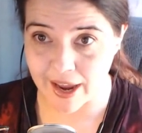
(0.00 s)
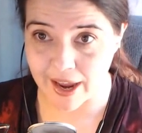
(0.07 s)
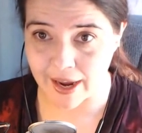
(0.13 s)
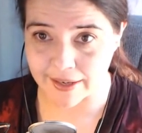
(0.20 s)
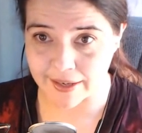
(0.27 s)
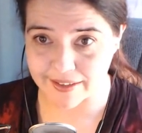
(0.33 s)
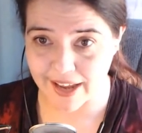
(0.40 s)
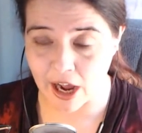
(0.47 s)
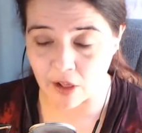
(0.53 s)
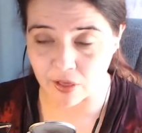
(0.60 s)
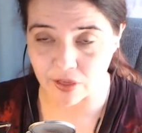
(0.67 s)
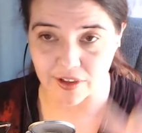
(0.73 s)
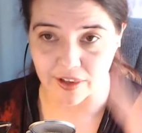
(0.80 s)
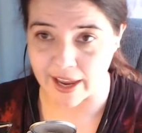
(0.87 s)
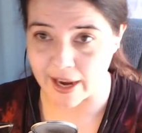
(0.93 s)
and count
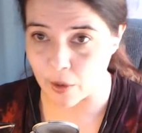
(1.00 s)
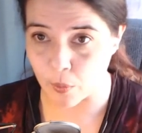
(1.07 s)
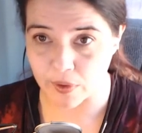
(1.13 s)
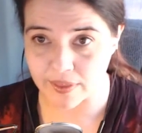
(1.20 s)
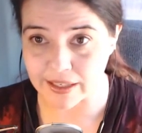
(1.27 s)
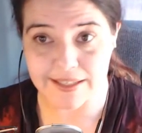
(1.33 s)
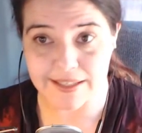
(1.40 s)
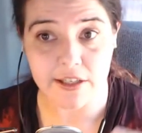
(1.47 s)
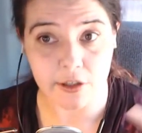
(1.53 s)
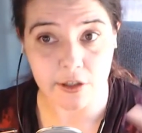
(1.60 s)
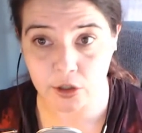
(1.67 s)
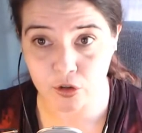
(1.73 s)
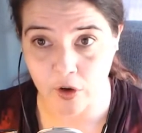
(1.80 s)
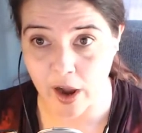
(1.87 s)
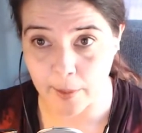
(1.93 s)
the light within a
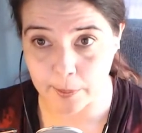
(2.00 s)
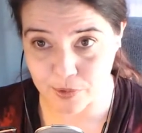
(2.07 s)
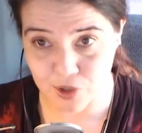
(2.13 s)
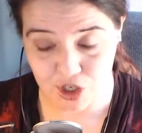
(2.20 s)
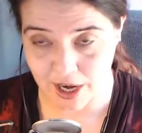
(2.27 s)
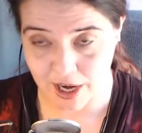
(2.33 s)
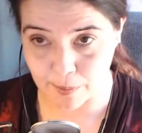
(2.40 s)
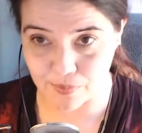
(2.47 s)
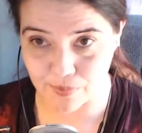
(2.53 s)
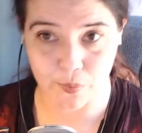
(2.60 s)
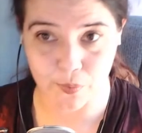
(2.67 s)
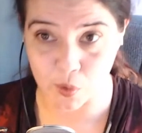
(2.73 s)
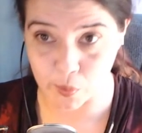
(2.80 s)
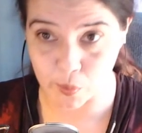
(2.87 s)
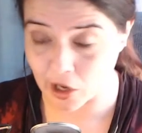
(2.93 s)
teardrop shaped
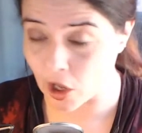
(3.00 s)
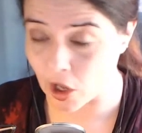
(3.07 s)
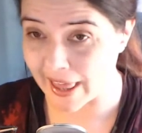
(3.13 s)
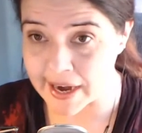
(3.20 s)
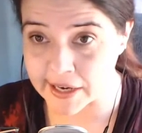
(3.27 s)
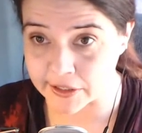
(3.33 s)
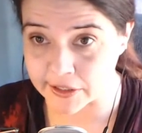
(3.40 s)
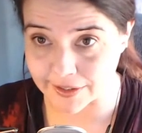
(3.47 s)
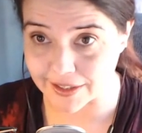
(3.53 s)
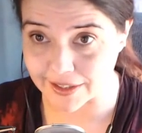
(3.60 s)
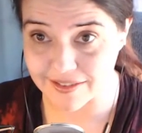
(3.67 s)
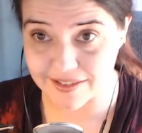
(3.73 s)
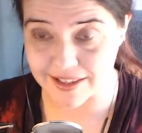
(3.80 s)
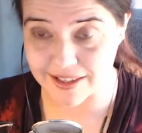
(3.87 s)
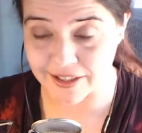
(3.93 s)
what we call
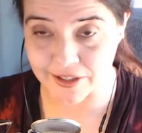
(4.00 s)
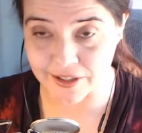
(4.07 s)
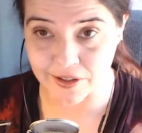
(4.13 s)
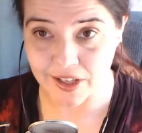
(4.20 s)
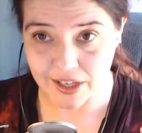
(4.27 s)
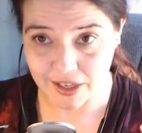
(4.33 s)
annulus the